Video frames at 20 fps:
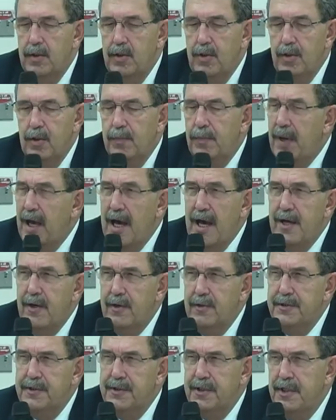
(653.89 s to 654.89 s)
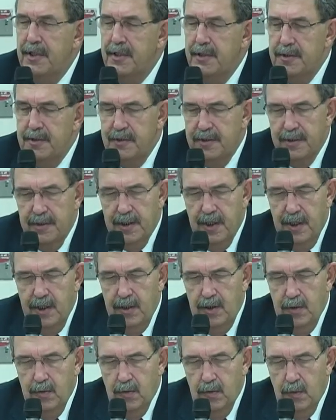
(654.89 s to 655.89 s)
Your bio says that
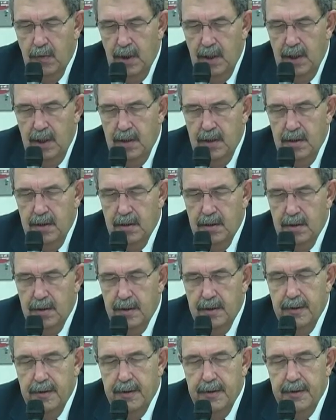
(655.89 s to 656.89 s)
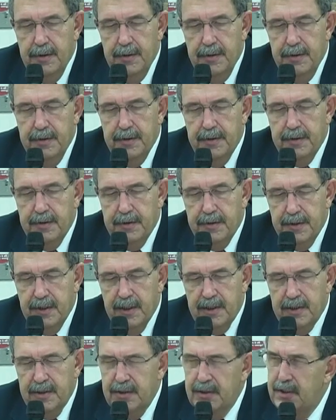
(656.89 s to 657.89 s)
you won
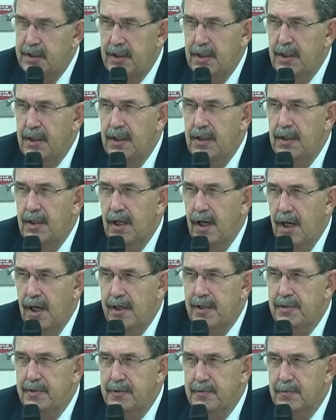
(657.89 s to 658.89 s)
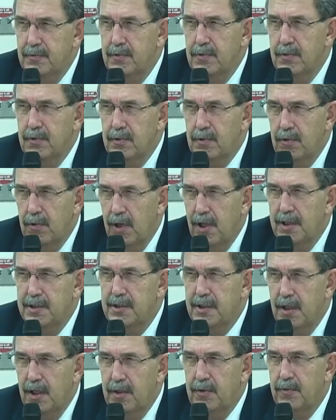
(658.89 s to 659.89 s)
16 high school
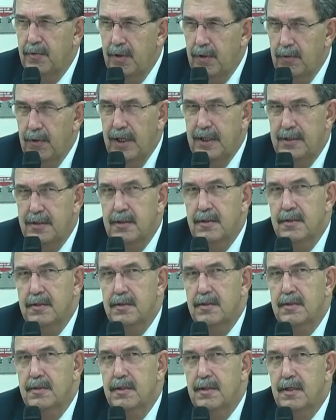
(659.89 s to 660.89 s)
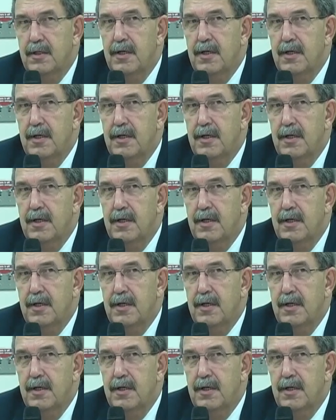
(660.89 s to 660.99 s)
cross-country races.